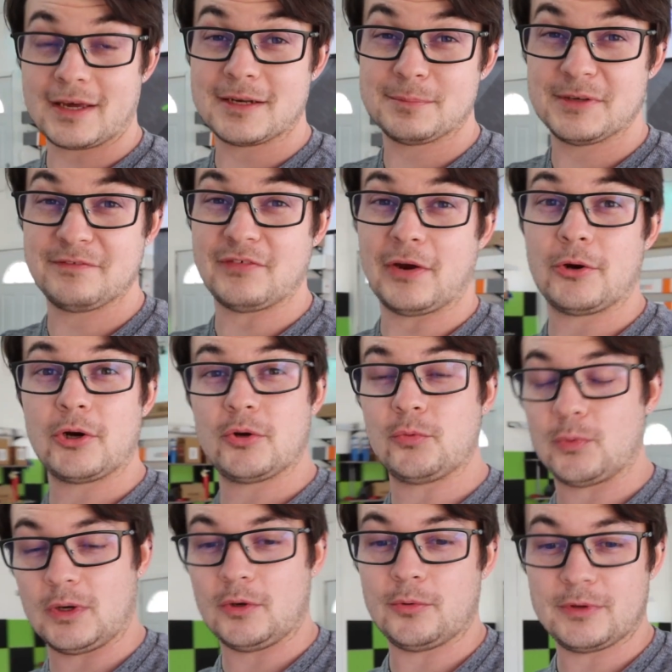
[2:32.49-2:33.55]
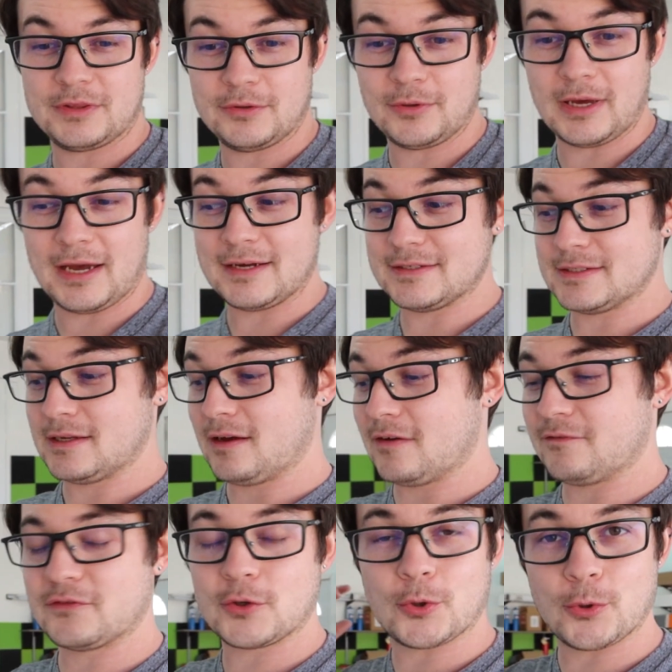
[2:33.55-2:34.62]
I gotta be very real with you guys.
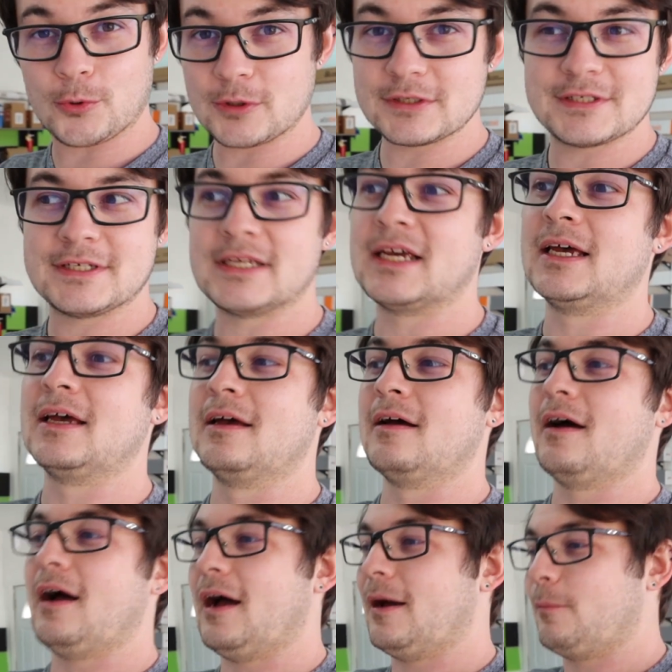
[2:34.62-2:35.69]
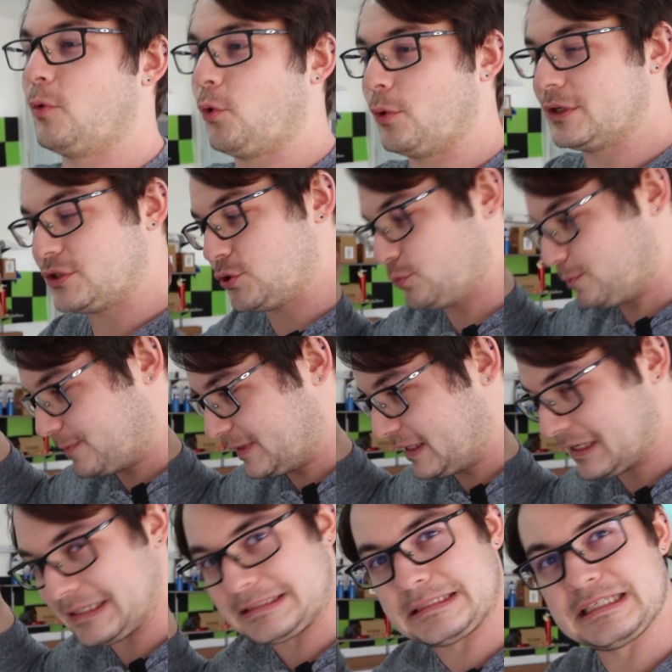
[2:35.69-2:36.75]
Of course, I'm going to
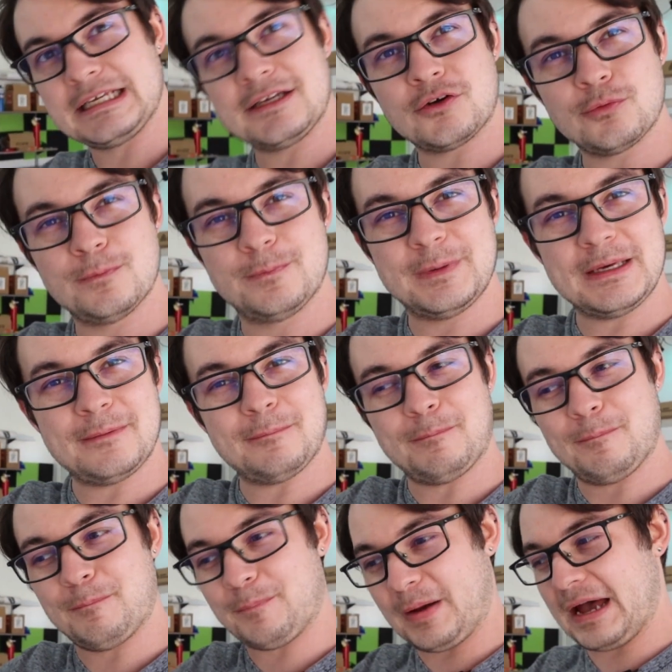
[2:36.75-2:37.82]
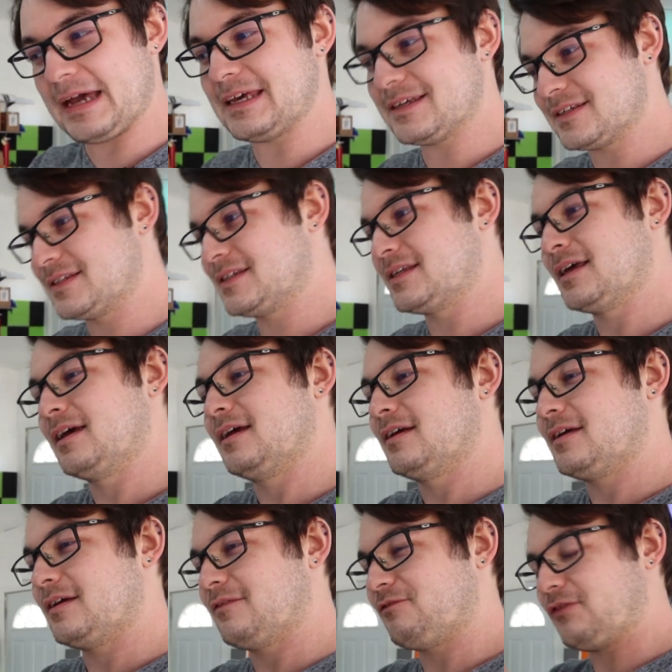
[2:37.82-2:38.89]
be a little bit biased
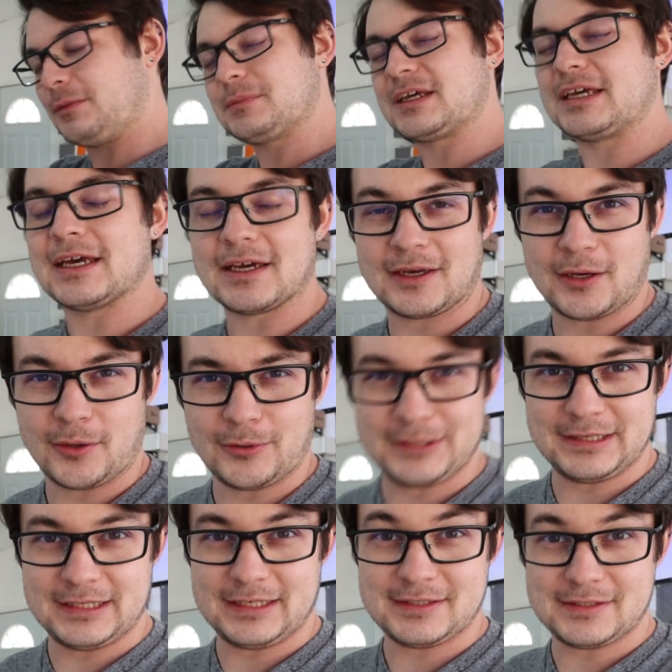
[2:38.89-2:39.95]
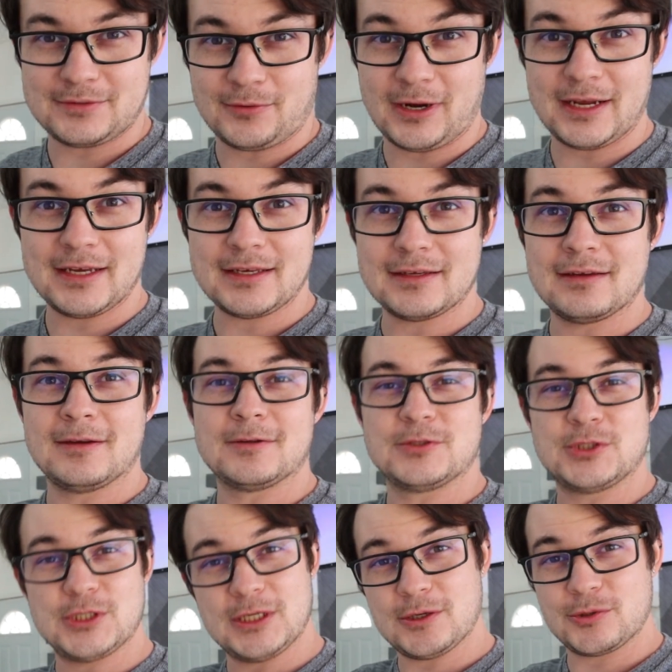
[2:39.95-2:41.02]
from the get-go in this, right?
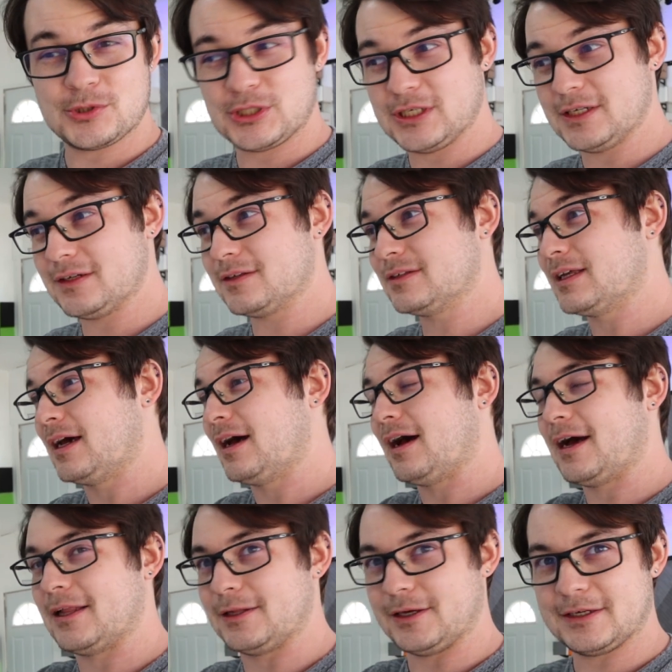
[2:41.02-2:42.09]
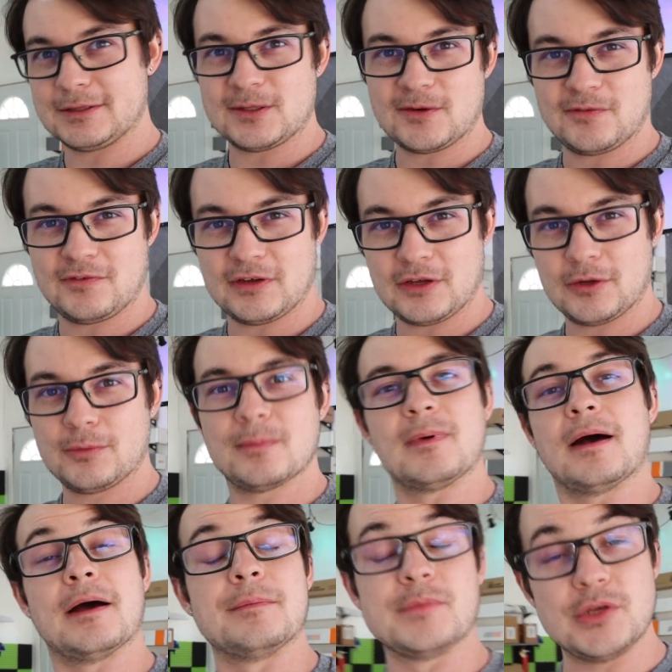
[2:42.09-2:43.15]
Geoshield, I like their film,
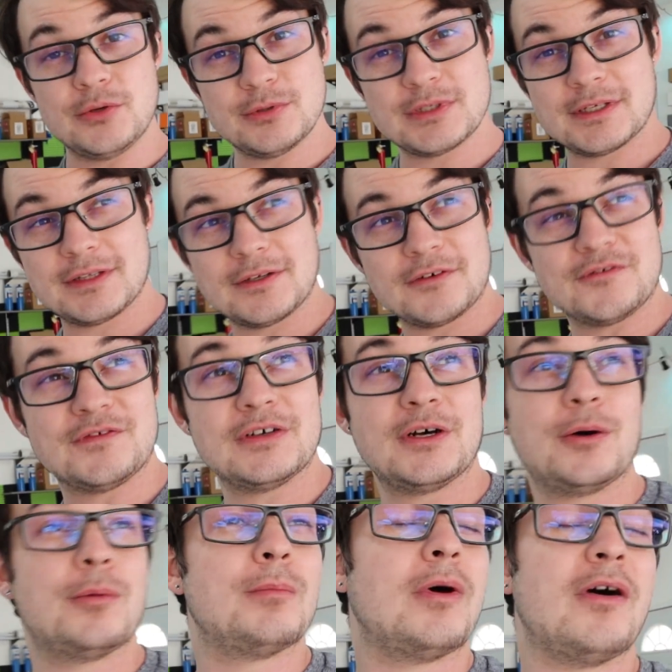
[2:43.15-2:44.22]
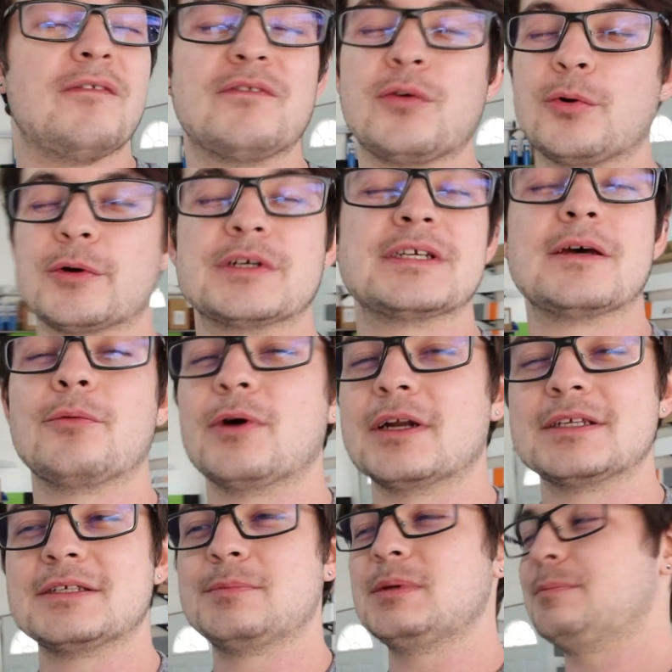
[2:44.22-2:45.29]
I'm using their film, of course I
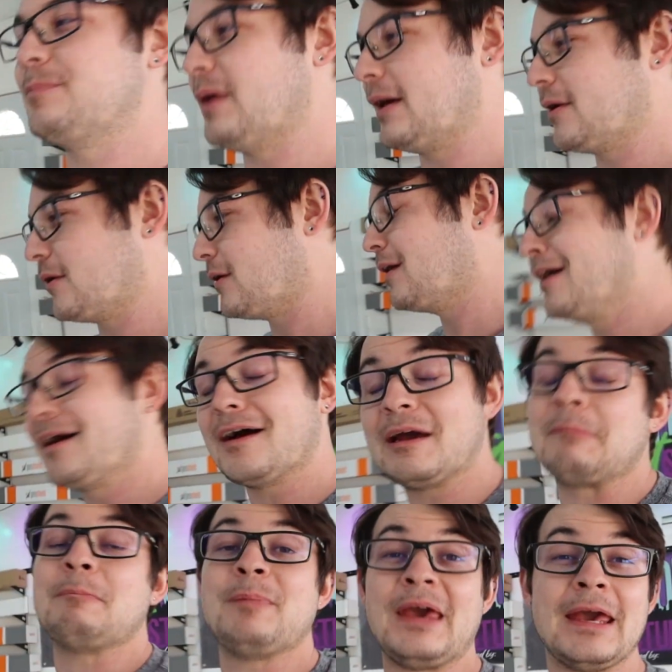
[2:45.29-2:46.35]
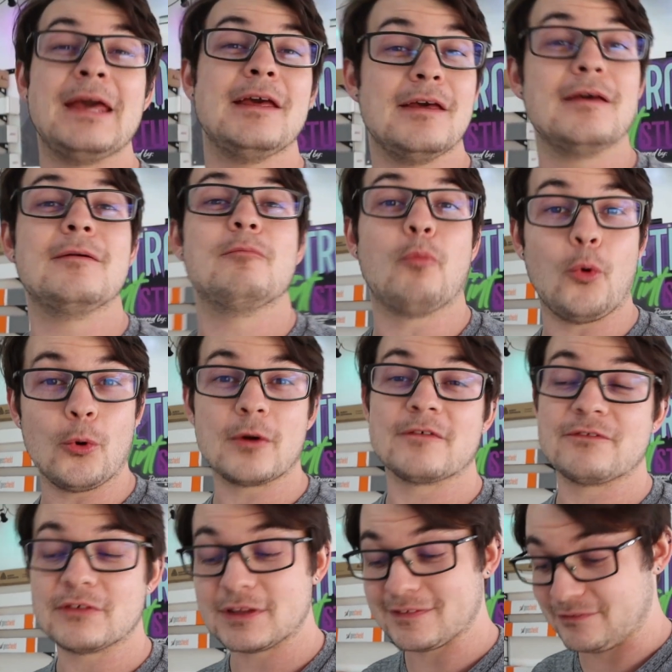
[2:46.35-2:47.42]
want it to be better, I'm paying more
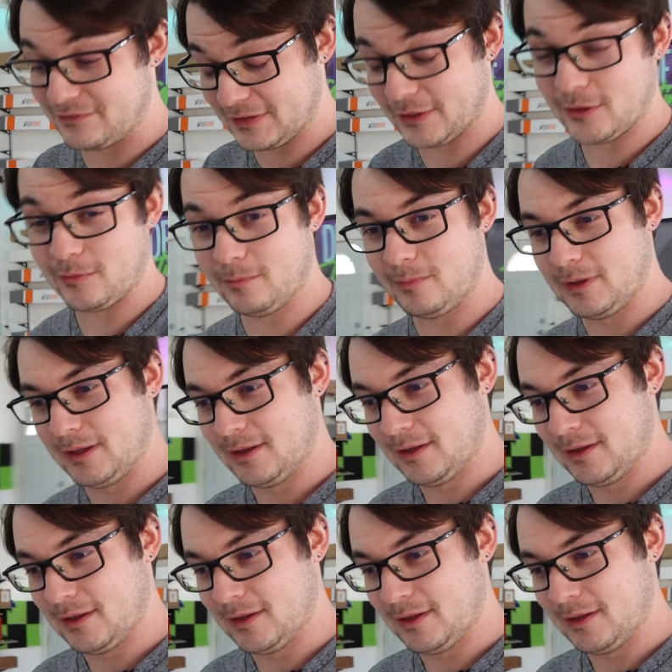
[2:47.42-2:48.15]
for the film.